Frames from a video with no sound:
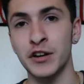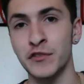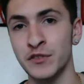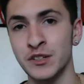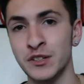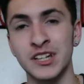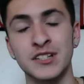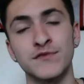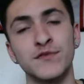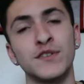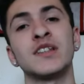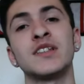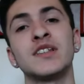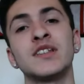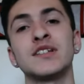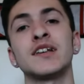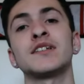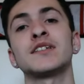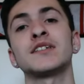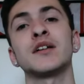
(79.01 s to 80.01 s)
If he doesn't fit the
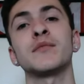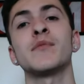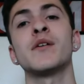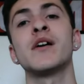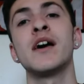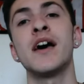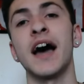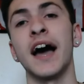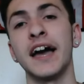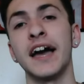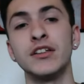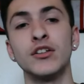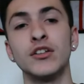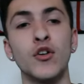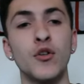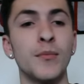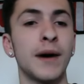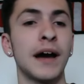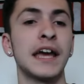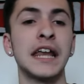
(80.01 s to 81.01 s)
system, I
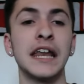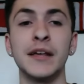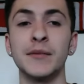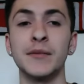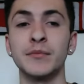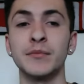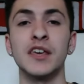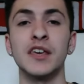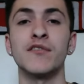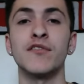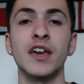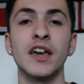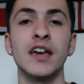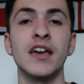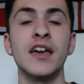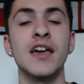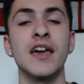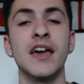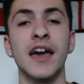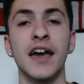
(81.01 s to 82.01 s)
don't mind him leaving.
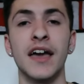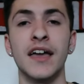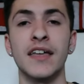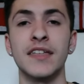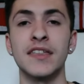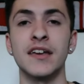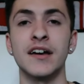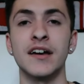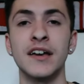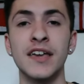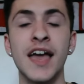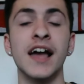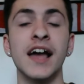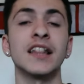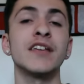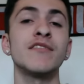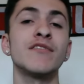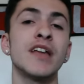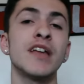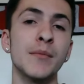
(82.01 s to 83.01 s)
And
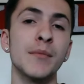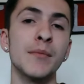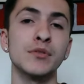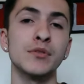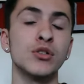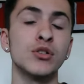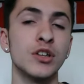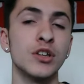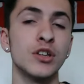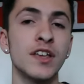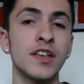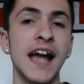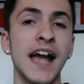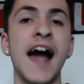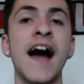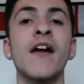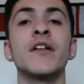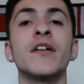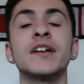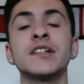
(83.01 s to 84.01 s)
leave down below. Do you think
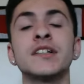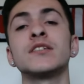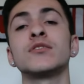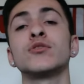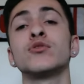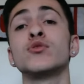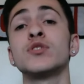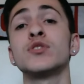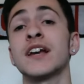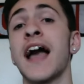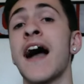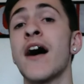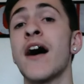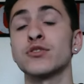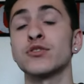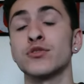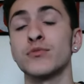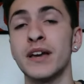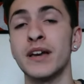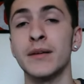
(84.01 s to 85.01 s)
losing
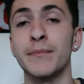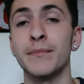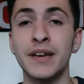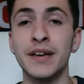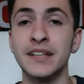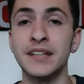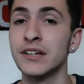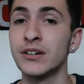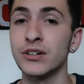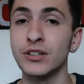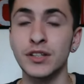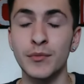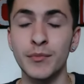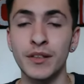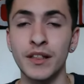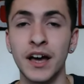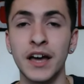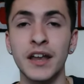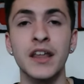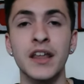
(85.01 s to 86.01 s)
Alex will make a big deal to
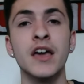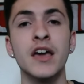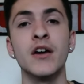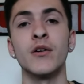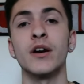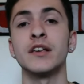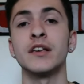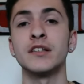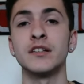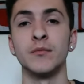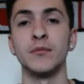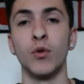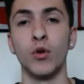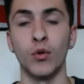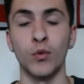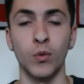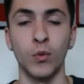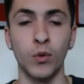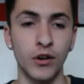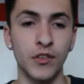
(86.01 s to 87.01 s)
Milan? Is it
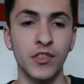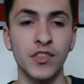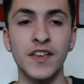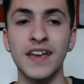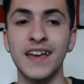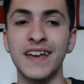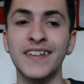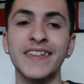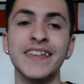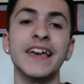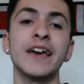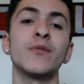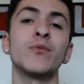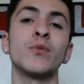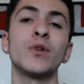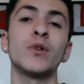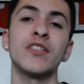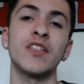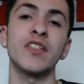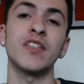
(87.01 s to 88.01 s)
more worth it in the end? What
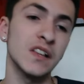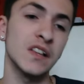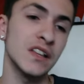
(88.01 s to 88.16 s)
do you think?